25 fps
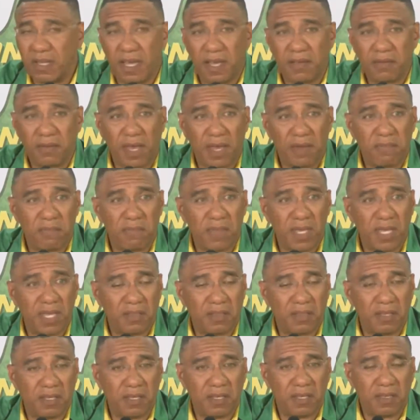I, I,
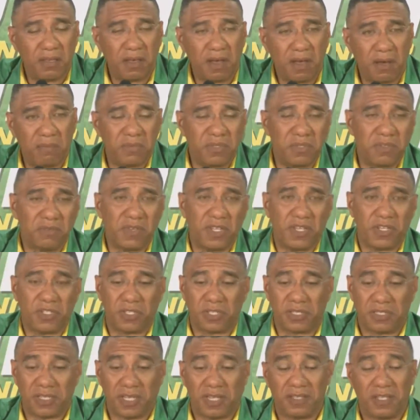made the
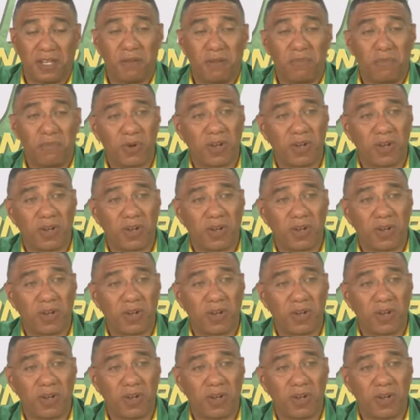observation that there